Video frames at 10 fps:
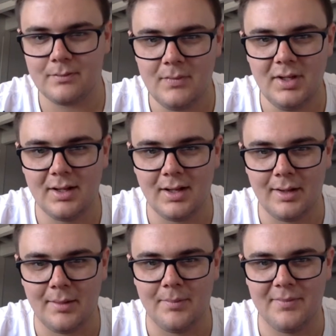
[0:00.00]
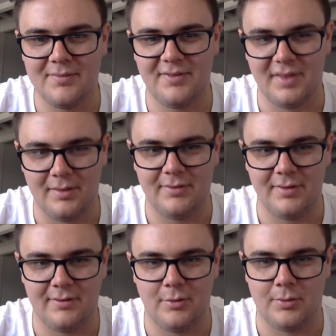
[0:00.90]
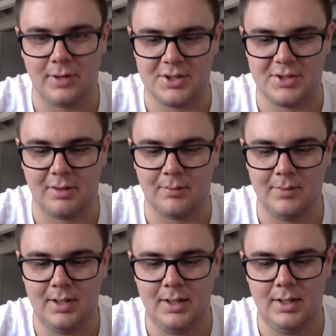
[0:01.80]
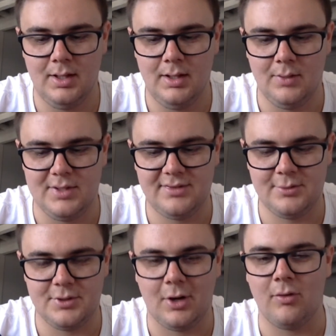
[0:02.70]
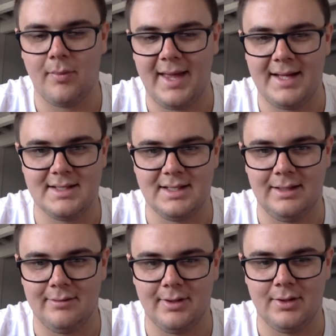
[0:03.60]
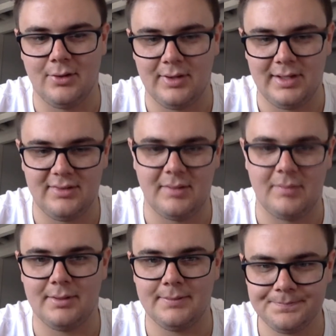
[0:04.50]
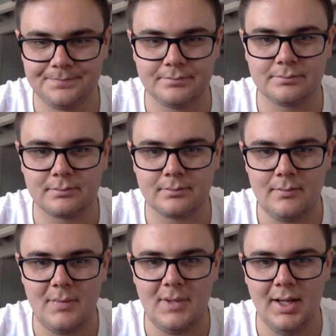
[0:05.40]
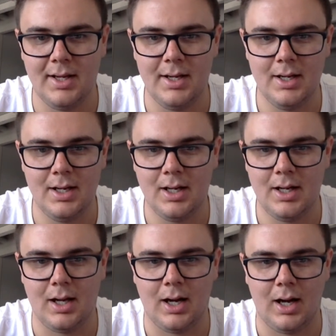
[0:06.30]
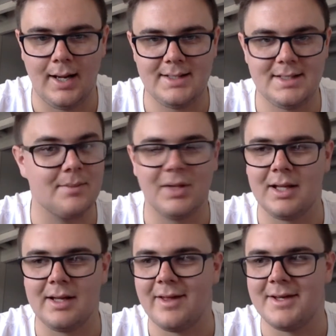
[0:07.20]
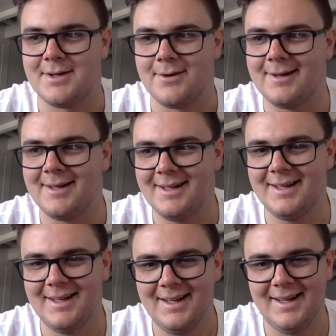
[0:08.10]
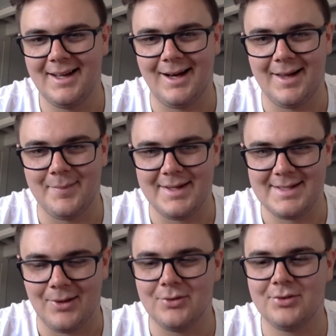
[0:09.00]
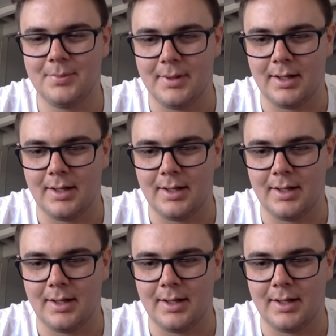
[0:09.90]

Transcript: for the full production run. We still told them they had to deliver early December. And I didn't believe they'd do it. I had my doubts, but